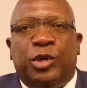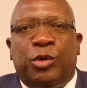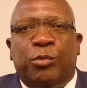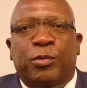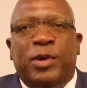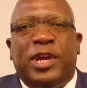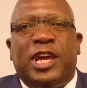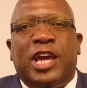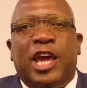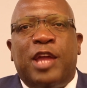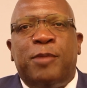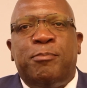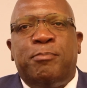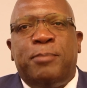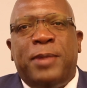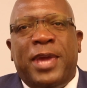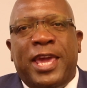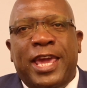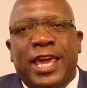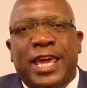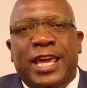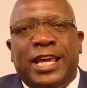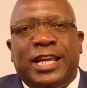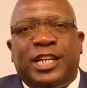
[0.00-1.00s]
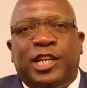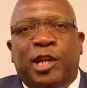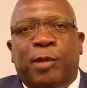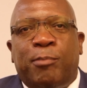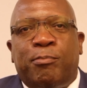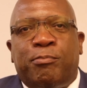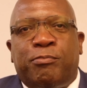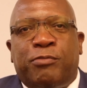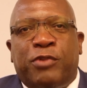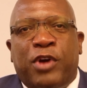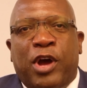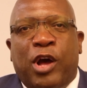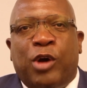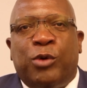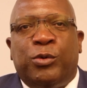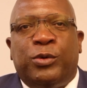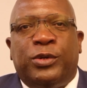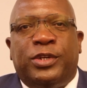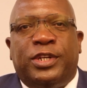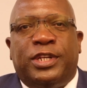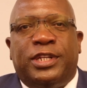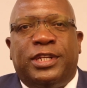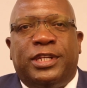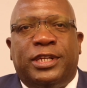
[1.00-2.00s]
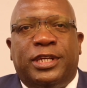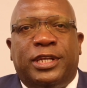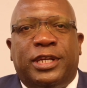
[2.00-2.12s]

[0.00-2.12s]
We can make them proud